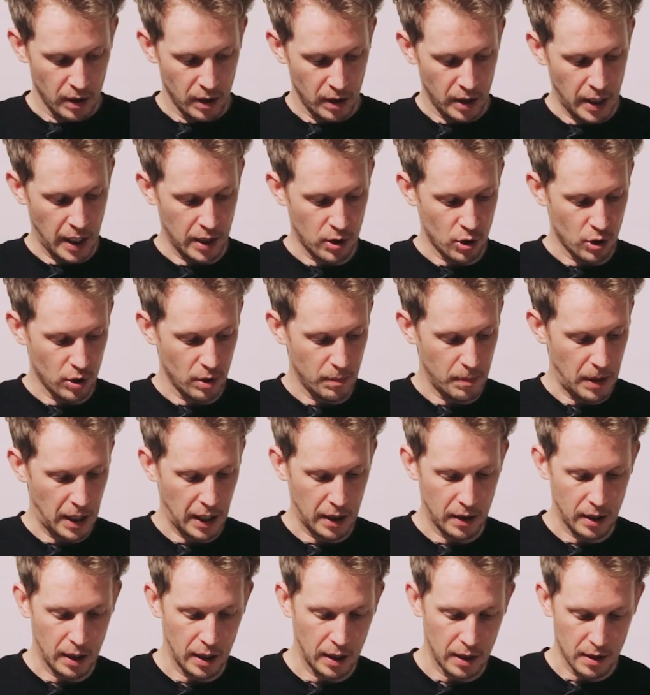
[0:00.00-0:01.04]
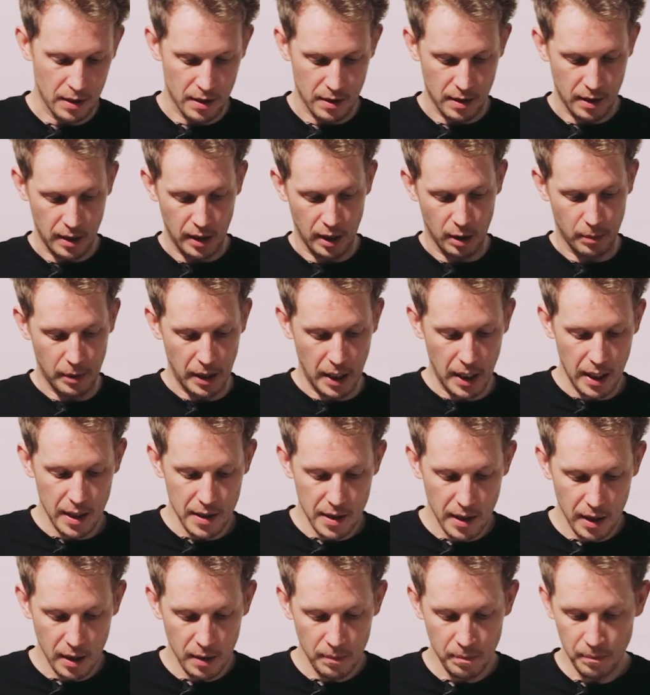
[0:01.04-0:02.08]
that should make things a little bit
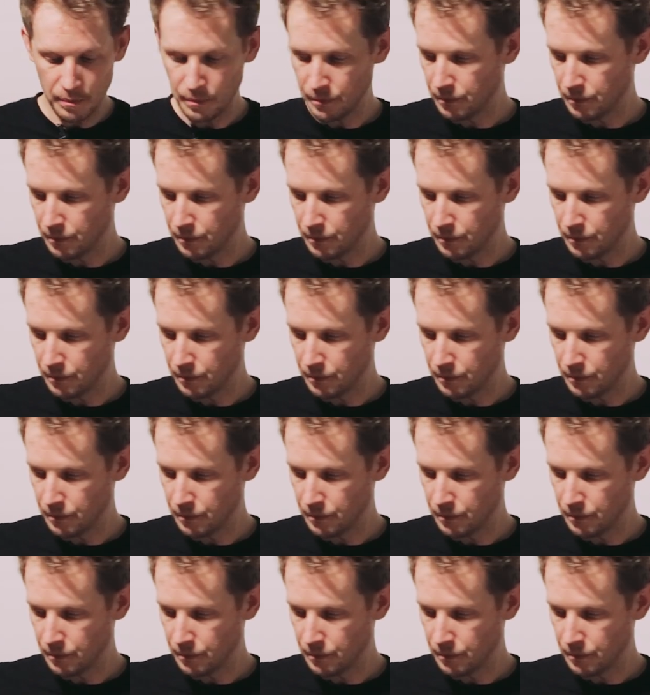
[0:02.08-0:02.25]
easier.